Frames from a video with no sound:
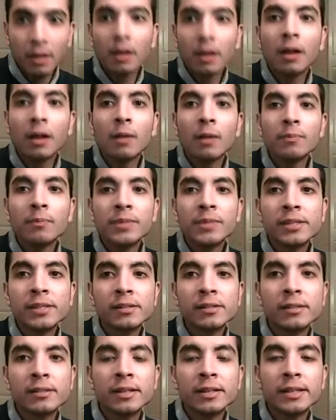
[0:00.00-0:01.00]
Um,
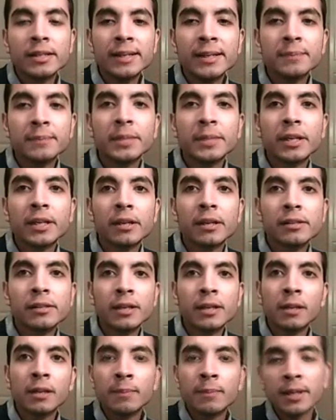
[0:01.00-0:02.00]
this is a need because
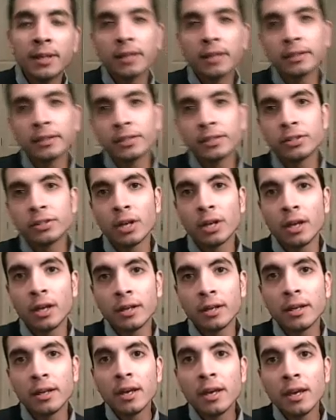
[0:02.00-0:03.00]
independently
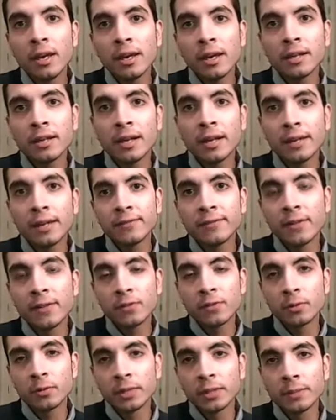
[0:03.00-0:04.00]
John and I have
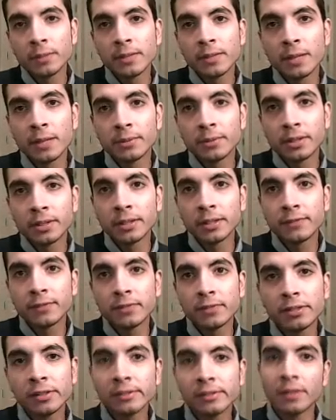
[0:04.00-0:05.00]
never really been able to
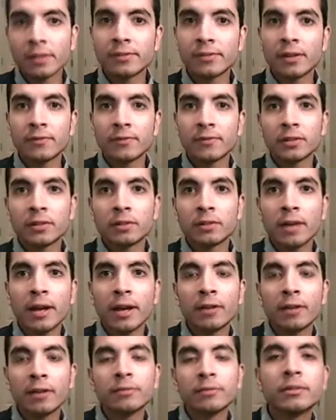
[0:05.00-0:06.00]
lift ourselves off the
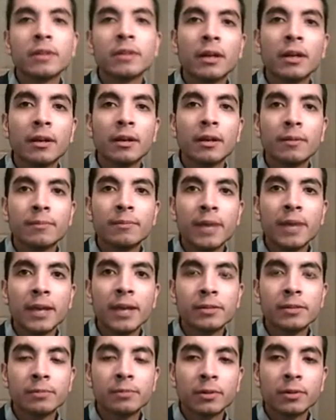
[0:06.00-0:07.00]
ground um,
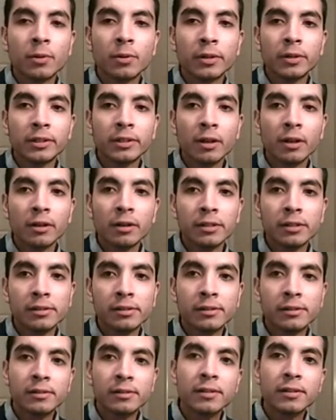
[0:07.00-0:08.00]
as recording
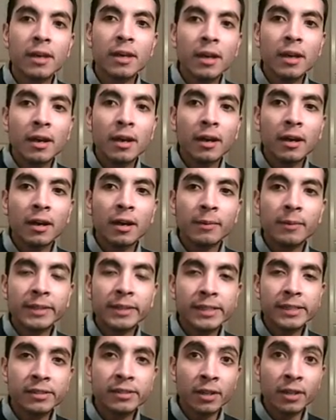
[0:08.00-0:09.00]
artists, um, at
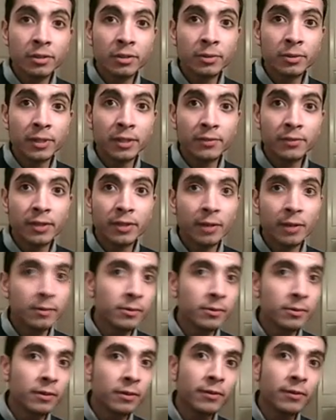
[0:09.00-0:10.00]
least not to a level that
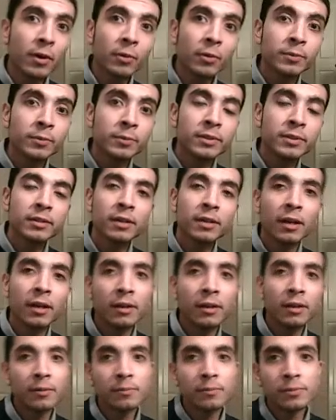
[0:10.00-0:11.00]
we would have hoped.
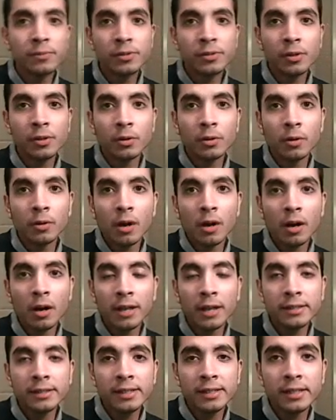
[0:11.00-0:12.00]
Um, so our
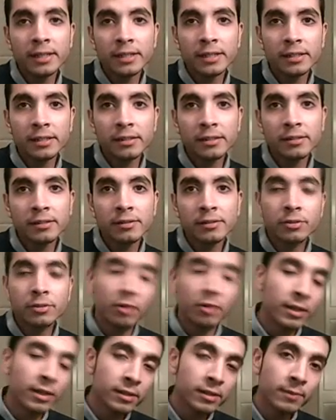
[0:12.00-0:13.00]
idea is
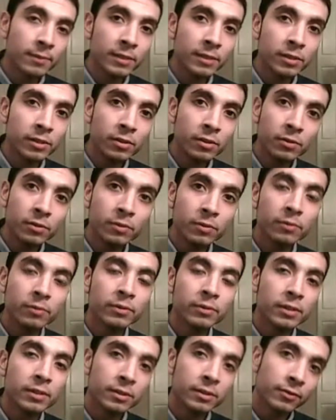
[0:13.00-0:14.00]
trying something new,
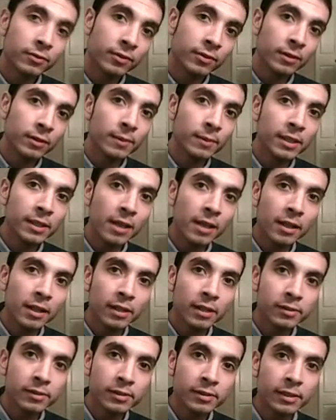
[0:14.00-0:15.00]
this Free the Beat
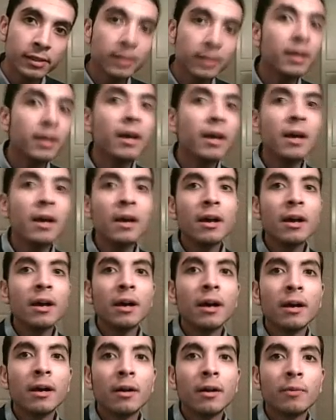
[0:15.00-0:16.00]
LLC,
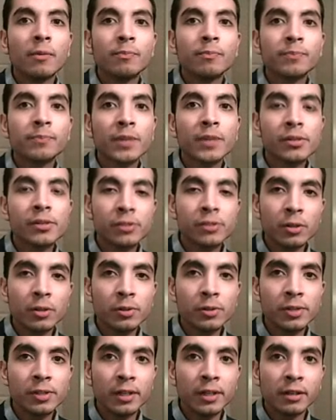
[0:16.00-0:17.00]
um,
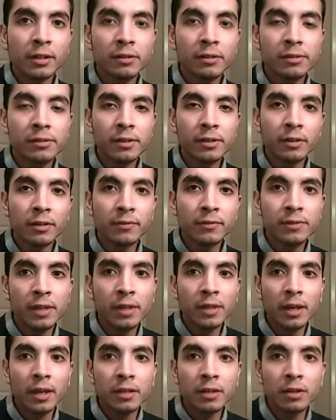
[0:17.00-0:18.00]
associating ourselves
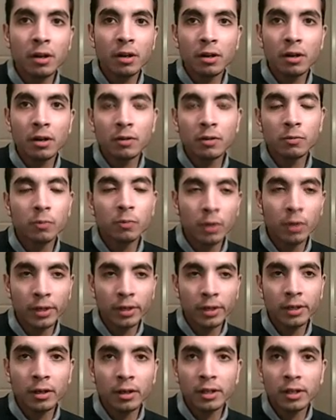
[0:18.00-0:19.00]
and our
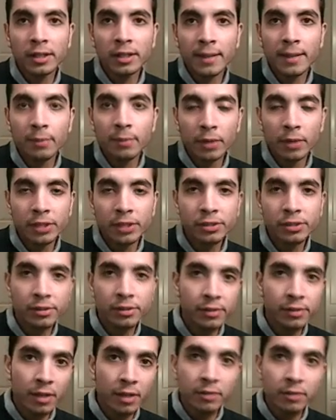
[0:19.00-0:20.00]
work and our
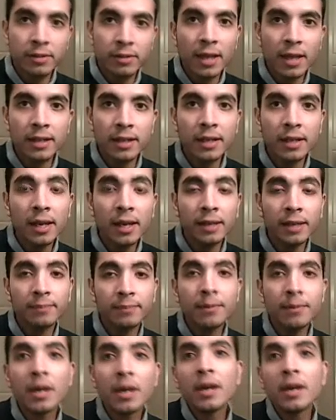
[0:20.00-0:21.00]
collaborations under that
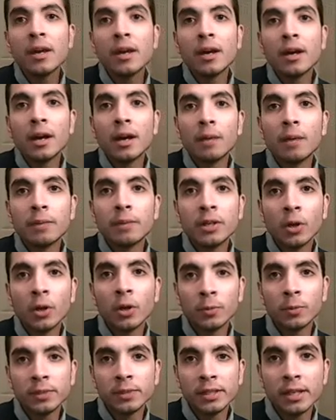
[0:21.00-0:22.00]
name, um, and
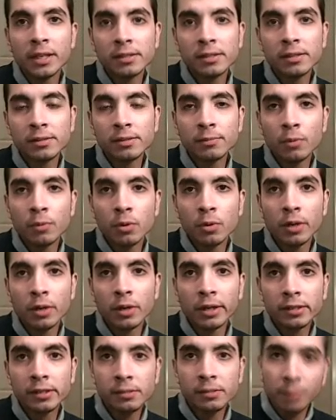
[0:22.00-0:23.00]
hope to get some more
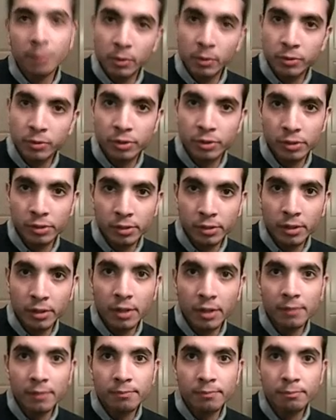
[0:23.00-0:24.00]
exposure,
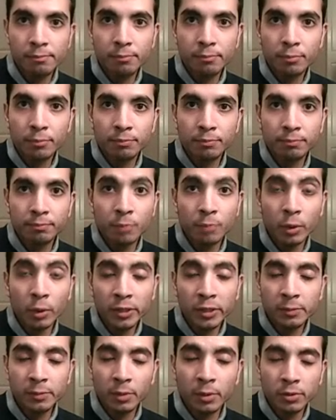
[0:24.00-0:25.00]
um,
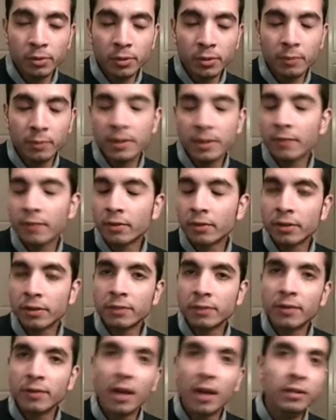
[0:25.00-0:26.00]
more exposure than we ever
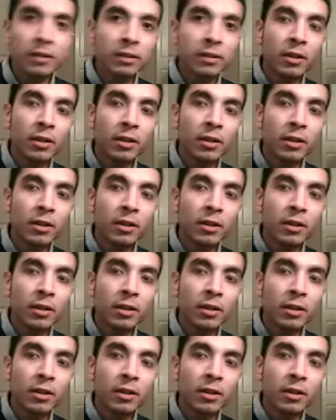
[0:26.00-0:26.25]
could have gotten